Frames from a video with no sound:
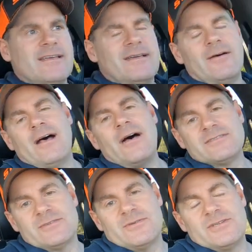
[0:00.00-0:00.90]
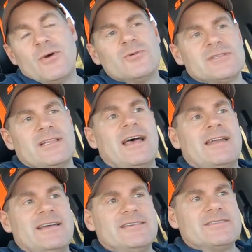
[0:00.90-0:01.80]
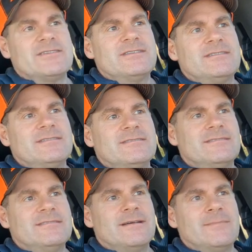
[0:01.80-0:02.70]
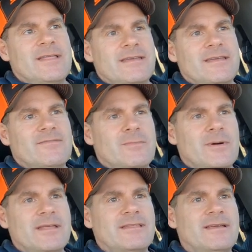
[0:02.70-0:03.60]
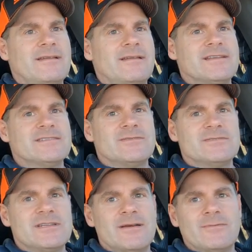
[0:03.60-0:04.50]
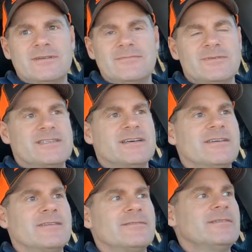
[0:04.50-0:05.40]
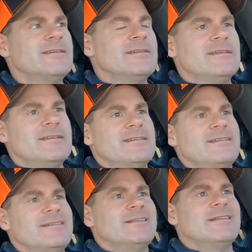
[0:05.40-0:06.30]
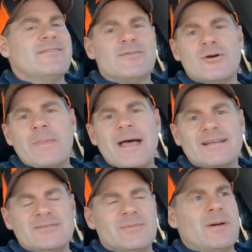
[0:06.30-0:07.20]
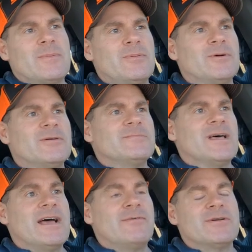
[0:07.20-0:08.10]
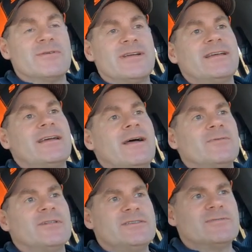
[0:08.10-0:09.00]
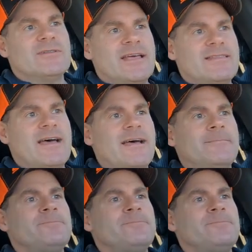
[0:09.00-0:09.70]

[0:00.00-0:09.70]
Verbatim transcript: Uh, also, a tow is a lot nicer. Um, I think everybody that has a gooseneck would, would tell you I'll never go back to a bumper pull. And I would agree. I really do like that.